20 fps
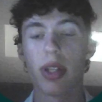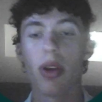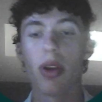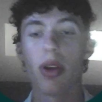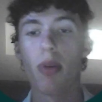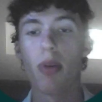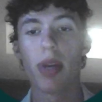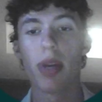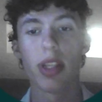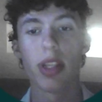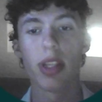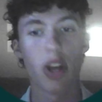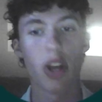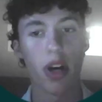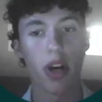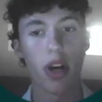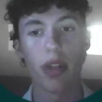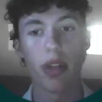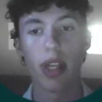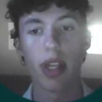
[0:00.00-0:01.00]
the openings
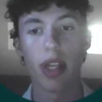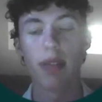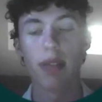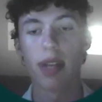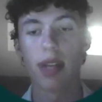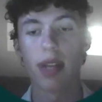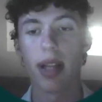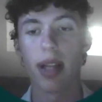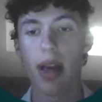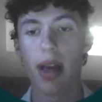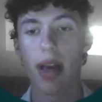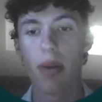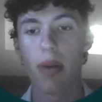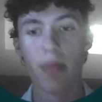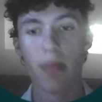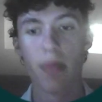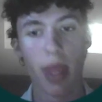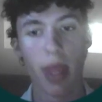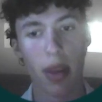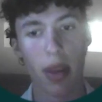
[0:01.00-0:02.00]
on the leaves that allow
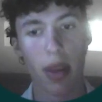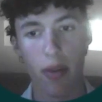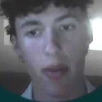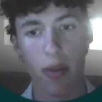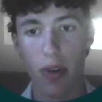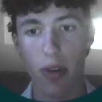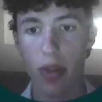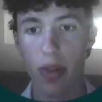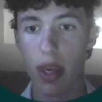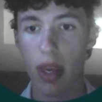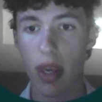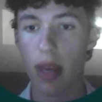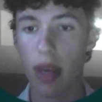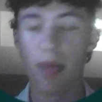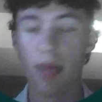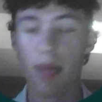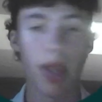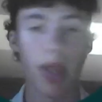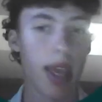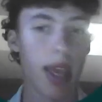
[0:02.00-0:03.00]
for
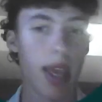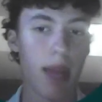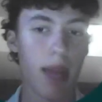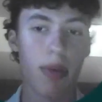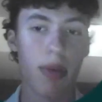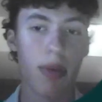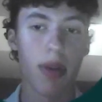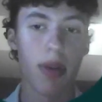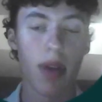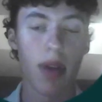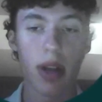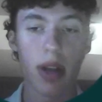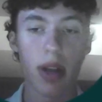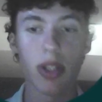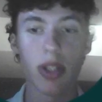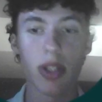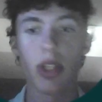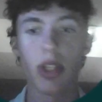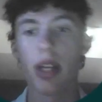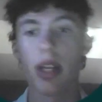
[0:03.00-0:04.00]
the input of
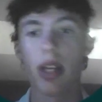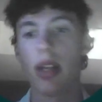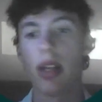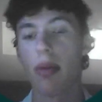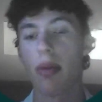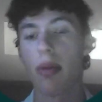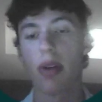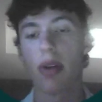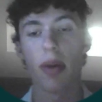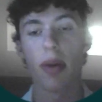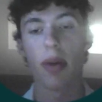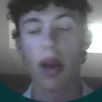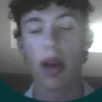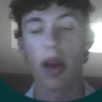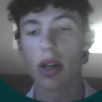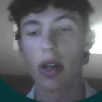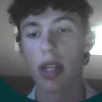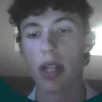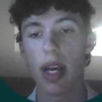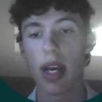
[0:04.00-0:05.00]
oxygen, the input of carbon
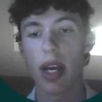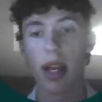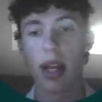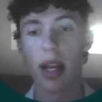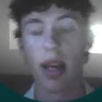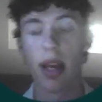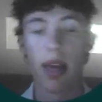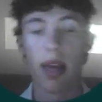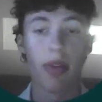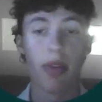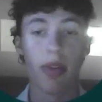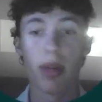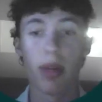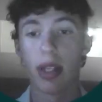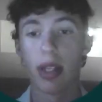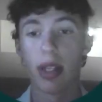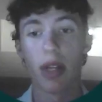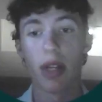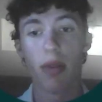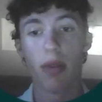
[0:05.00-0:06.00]
dioxide, the
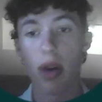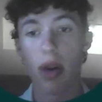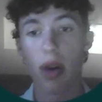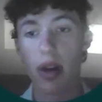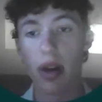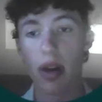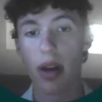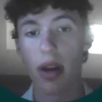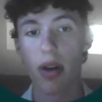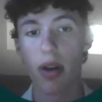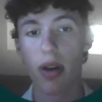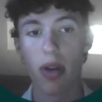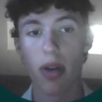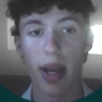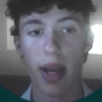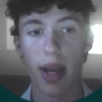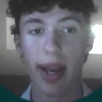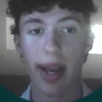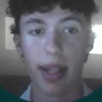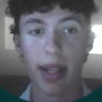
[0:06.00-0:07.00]
releasing of water, all
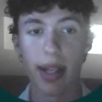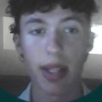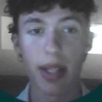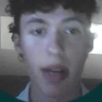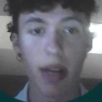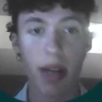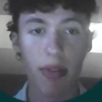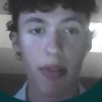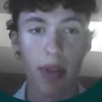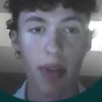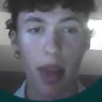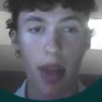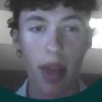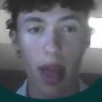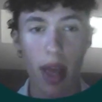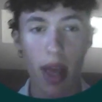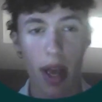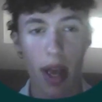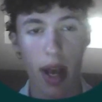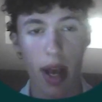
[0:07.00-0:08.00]
that kind of stuff.
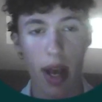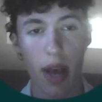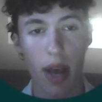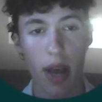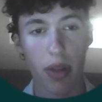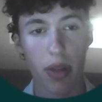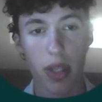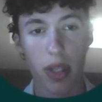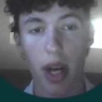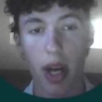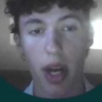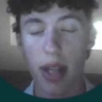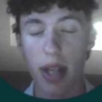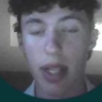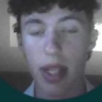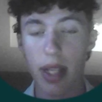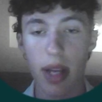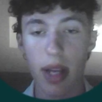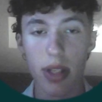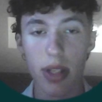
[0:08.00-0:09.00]
There's the guard
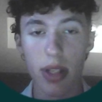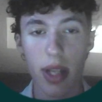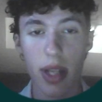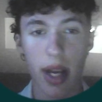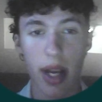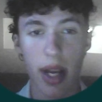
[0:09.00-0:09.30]
cells.